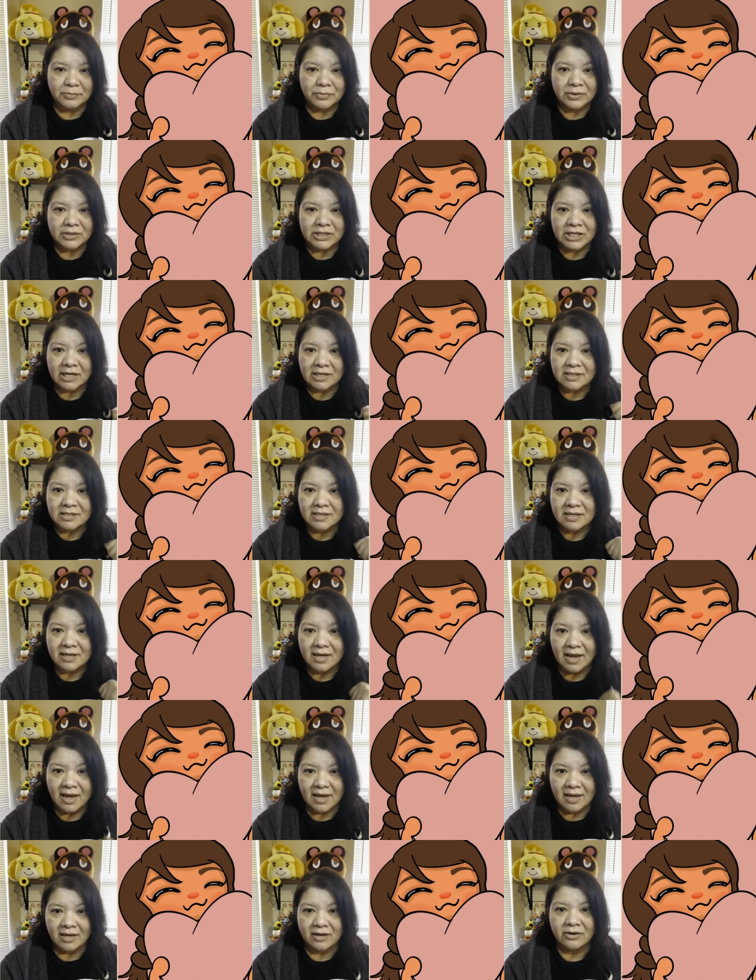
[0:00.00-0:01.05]
projecting
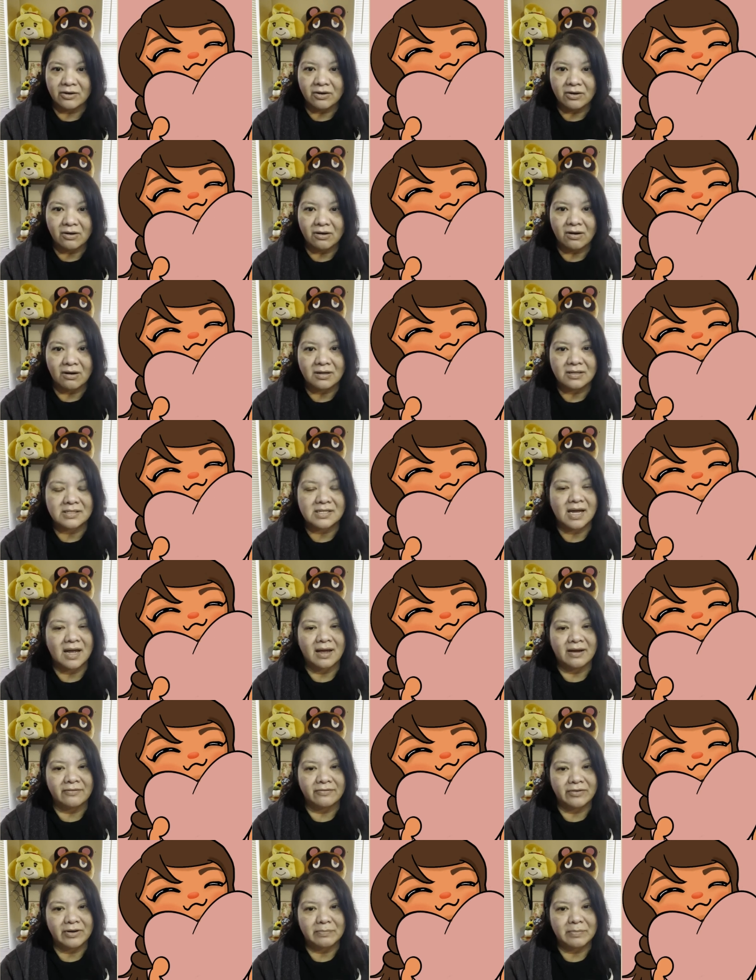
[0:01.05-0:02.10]
anger onto
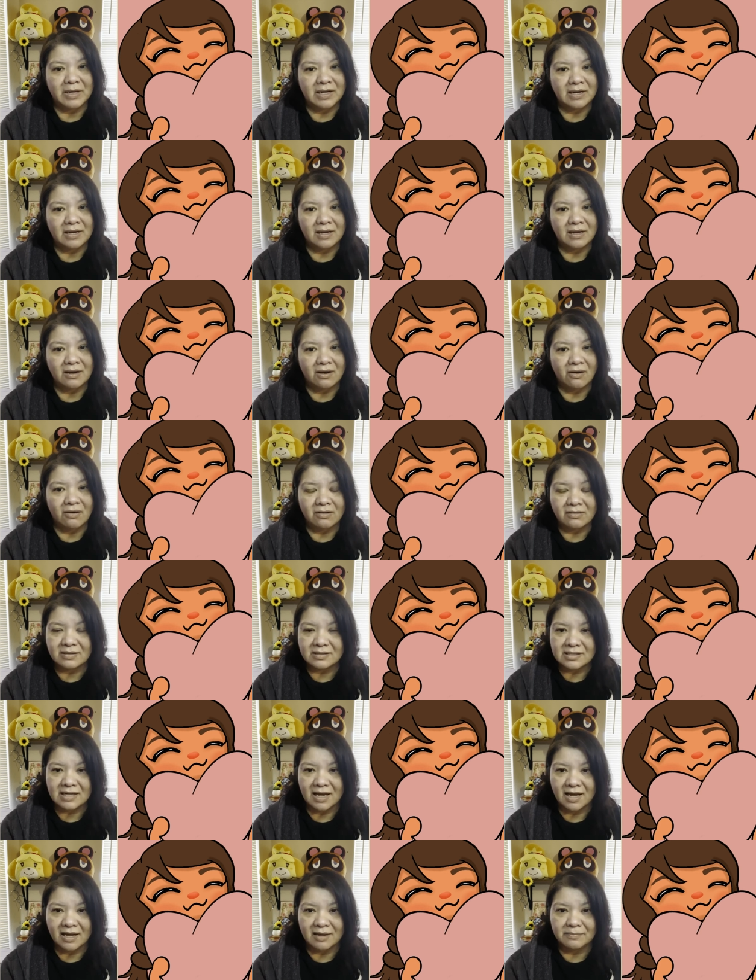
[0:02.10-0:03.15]
everybody all the
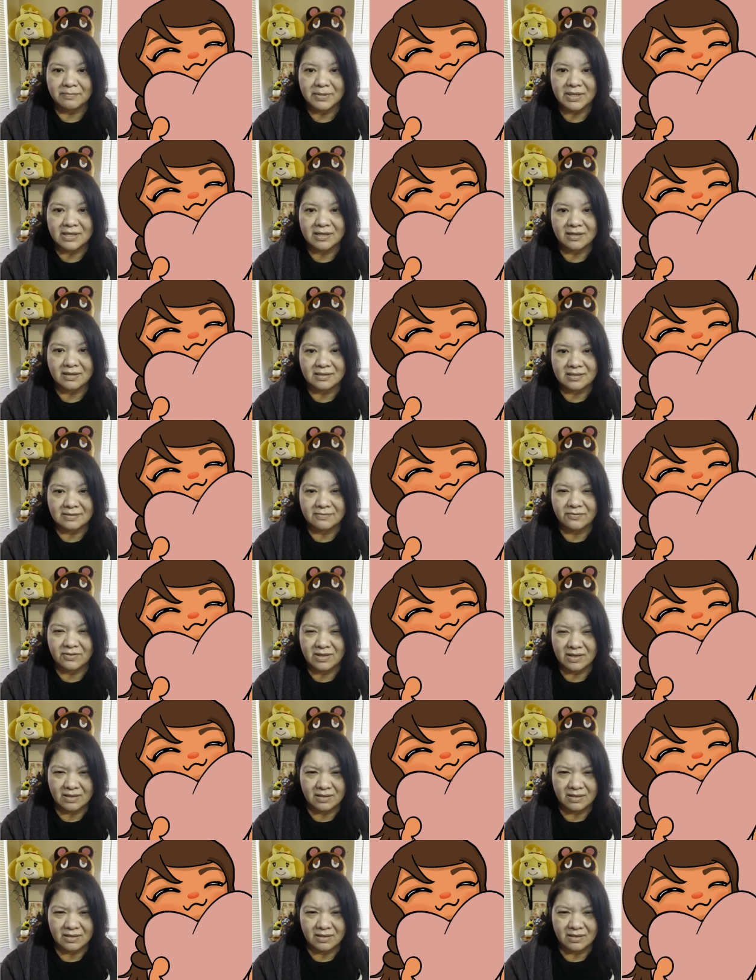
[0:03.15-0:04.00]
time because of